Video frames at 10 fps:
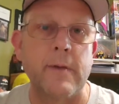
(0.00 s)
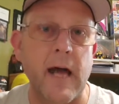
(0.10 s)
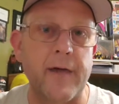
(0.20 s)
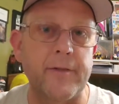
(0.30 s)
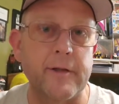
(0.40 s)

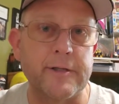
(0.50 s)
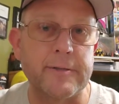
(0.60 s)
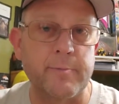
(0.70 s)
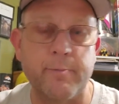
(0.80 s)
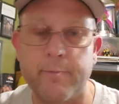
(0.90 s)

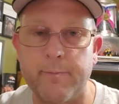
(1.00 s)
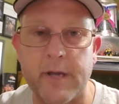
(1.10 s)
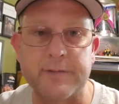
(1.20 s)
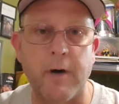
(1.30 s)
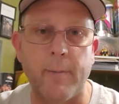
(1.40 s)
athletes,
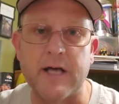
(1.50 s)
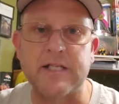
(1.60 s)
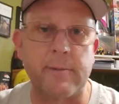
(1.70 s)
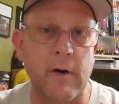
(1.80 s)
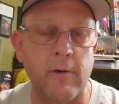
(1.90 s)
baseball,
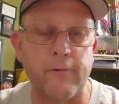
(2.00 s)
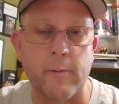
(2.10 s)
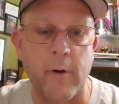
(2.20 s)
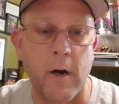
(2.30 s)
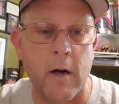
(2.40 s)
basketball,
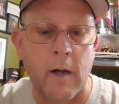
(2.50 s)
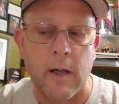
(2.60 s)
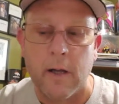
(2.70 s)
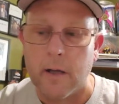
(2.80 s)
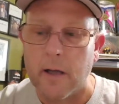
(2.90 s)
football,
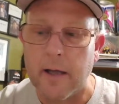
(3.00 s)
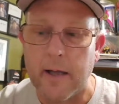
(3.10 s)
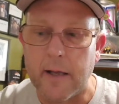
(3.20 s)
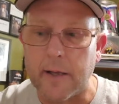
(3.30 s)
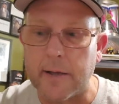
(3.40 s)

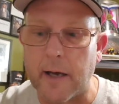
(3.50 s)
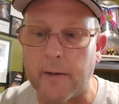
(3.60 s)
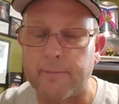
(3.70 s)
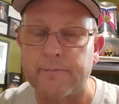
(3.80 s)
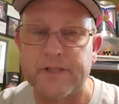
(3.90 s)

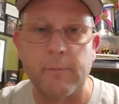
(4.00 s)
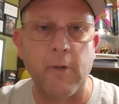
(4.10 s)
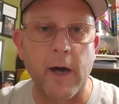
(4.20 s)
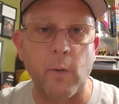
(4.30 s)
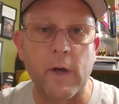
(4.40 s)
and some
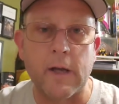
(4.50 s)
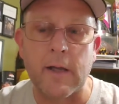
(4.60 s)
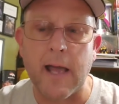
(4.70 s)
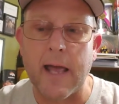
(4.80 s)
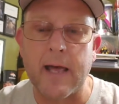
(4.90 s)
Broadway,
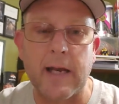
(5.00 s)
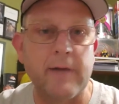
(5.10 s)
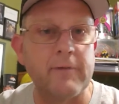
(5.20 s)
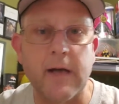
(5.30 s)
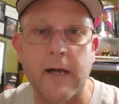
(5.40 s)
and I
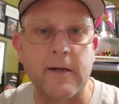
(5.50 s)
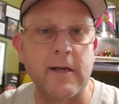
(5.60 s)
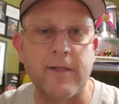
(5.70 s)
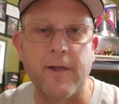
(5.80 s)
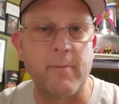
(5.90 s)
haven't gotten
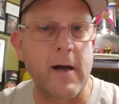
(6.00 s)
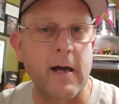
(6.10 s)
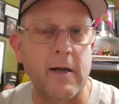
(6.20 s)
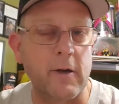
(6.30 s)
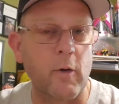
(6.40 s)
anything
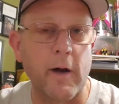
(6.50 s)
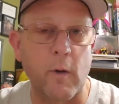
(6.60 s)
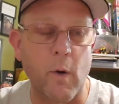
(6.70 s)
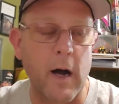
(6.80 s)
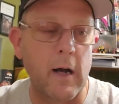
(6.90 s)
back in quite a
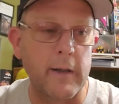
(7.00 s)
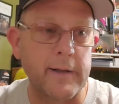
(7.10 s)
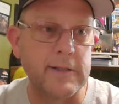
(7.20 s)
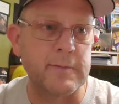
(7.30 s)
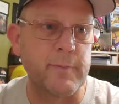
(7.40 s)
while, and
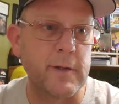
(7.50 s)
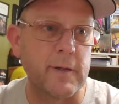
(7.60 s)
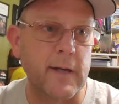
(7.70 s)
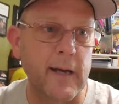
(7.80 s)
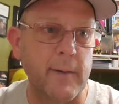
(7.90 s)
it's
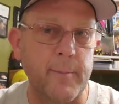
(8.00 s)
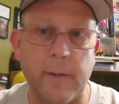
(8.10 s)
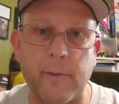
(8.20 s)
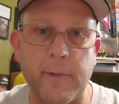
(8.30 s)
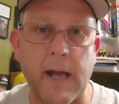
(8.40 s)
been kind of
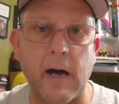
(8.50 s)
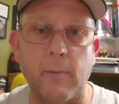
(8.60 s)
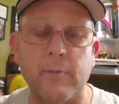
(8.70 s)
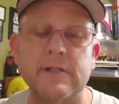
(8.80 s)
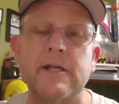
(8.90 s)
bumming me
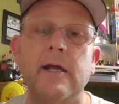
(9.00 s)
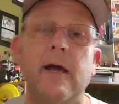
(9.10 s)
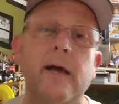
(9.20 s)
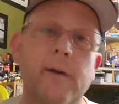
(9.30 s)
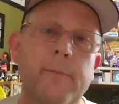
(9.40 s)
out. But today I
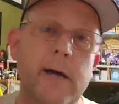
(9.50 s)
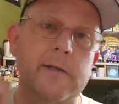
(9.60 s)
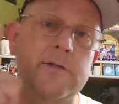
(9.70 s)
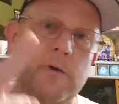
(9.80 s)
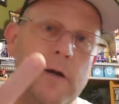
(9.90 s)
got back
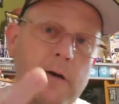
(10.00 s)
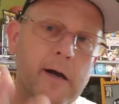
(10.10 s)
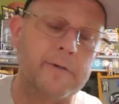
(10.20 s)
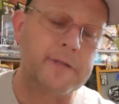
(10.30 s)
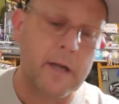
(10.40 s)
two
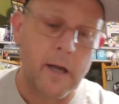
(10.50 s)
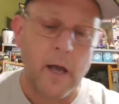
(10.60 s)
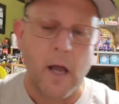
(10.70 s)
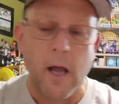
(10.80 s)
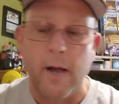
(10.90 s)
autographs
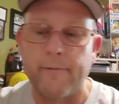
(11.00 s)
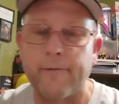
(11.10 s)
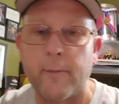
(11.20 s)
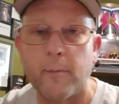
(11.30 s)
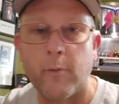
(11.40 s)

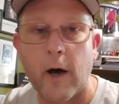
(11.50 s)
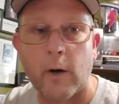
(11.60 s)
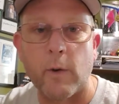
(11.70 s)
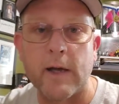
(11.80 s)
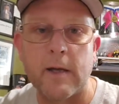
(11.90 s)
from
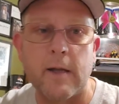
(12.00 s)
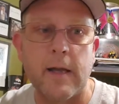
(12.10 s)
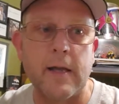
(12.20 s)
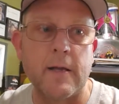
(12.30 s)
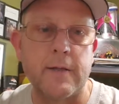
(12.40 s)
Broadway,
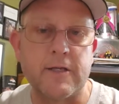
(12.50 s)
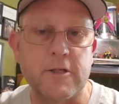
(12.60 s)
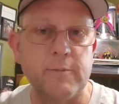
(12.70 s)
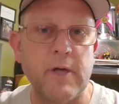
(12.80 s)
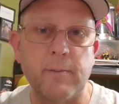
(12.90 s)
and these
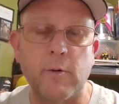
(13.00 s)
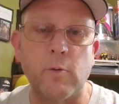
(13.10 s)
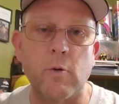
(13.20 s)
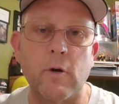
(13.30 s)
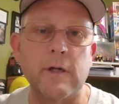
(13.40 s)
two people